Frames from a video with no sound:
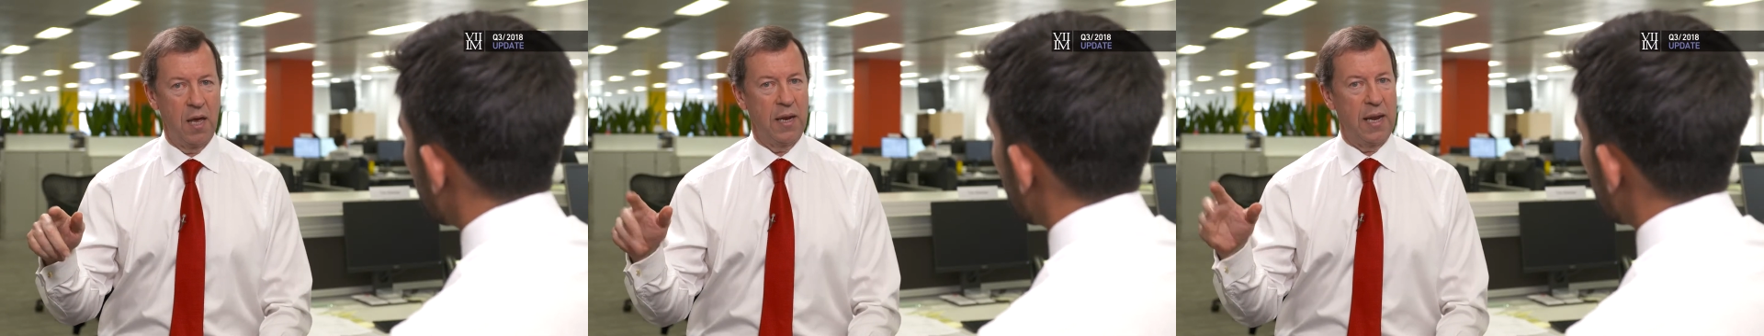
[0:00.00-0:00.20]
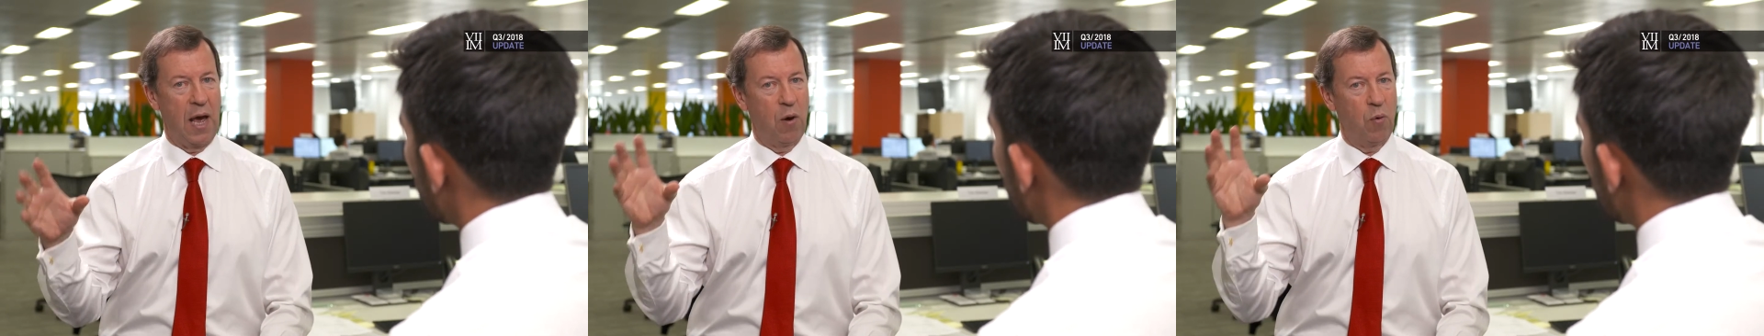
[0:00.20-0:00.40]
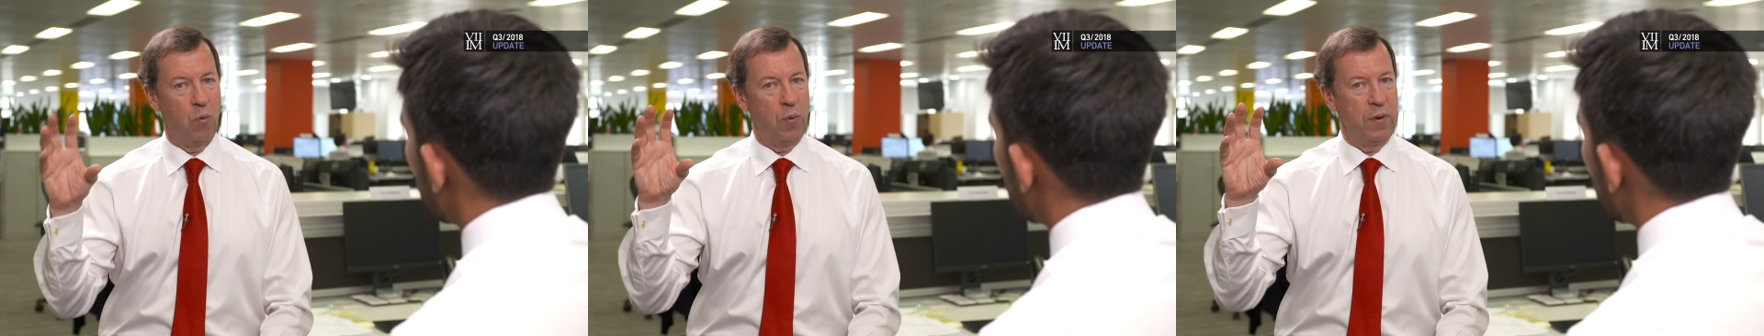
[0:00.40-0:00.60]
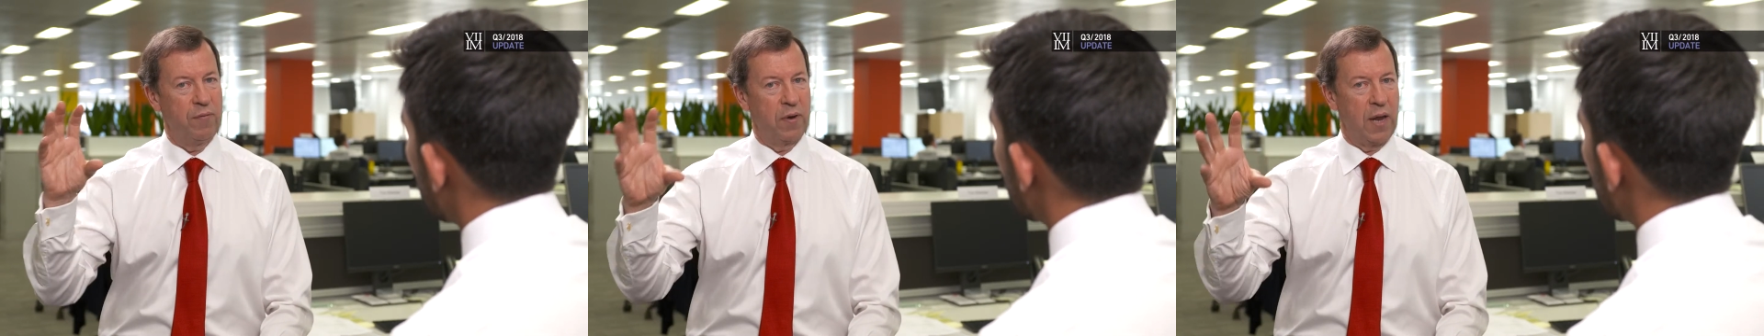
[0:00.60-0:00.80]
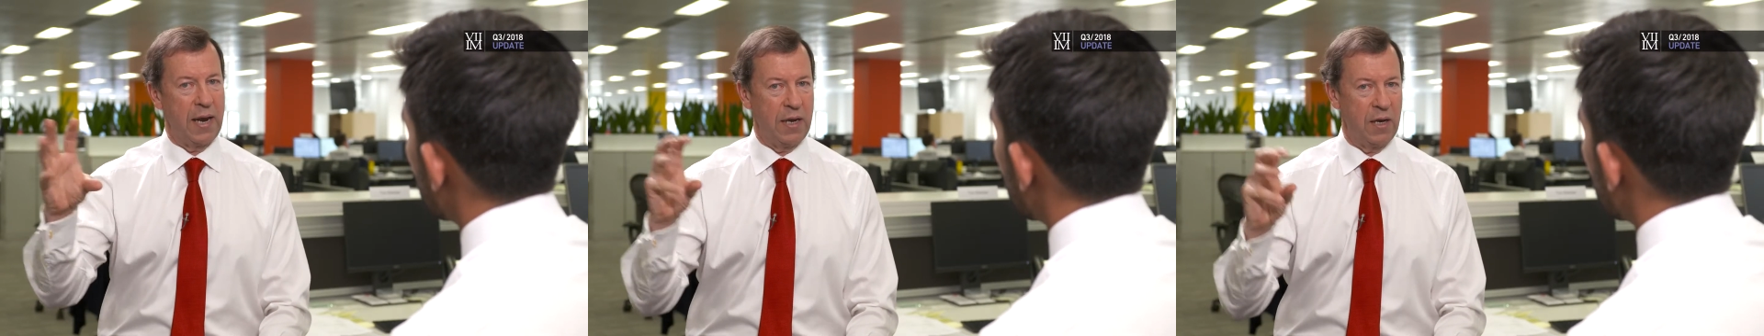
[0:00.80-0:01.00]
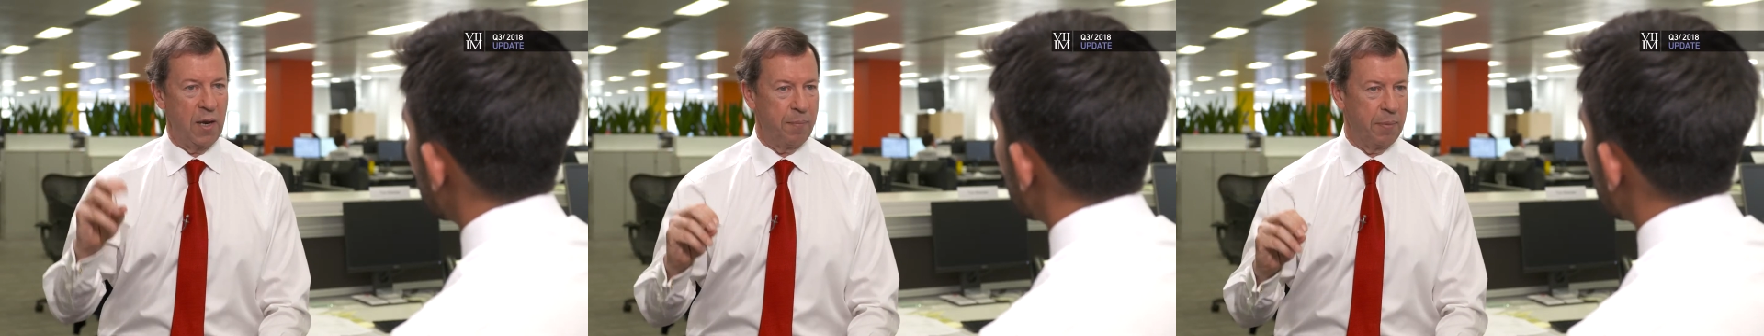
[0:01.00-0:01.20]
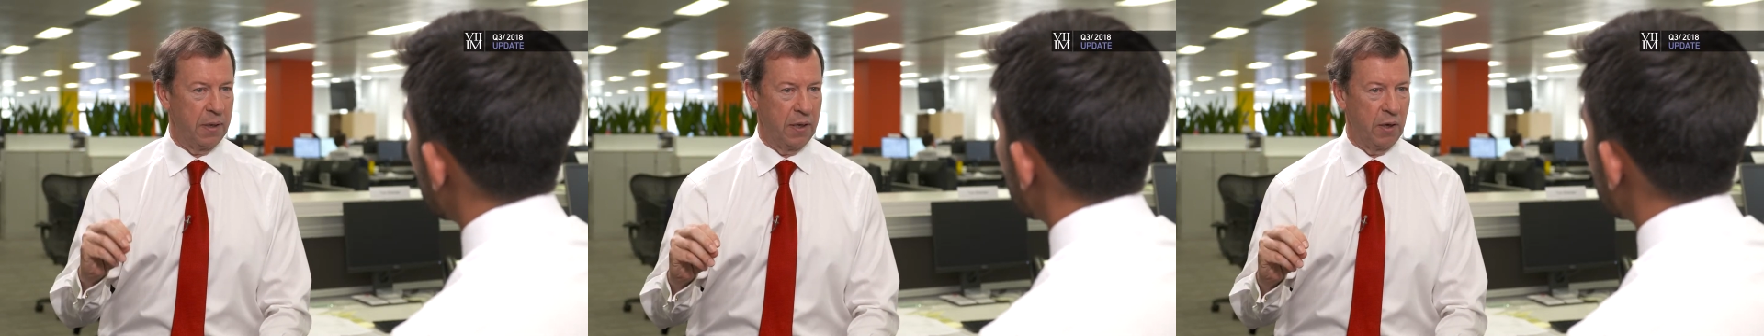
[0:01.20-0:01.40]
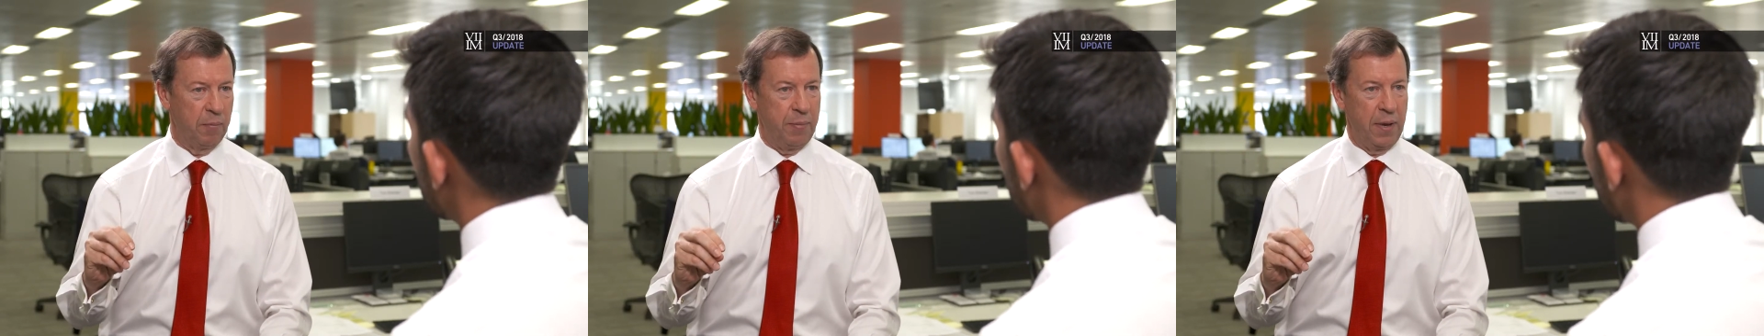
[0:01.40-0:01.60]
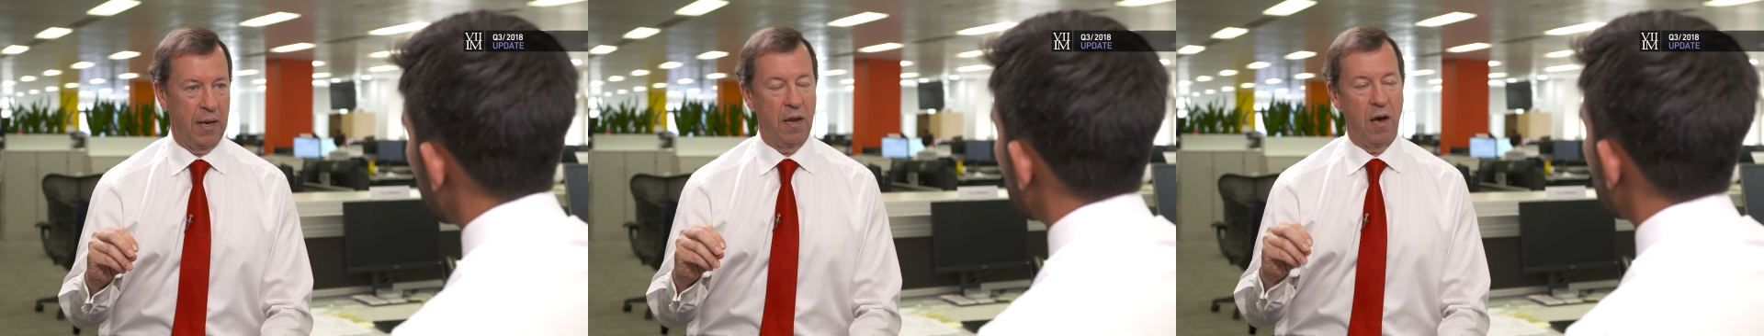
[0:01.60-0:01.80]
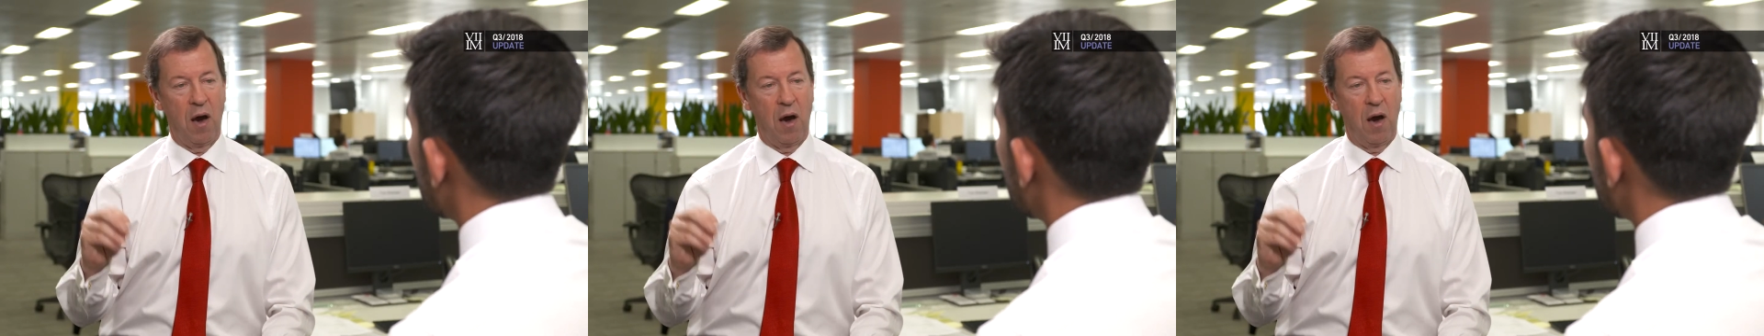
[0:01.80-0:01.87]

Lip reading: Now, we've lightened up a little bit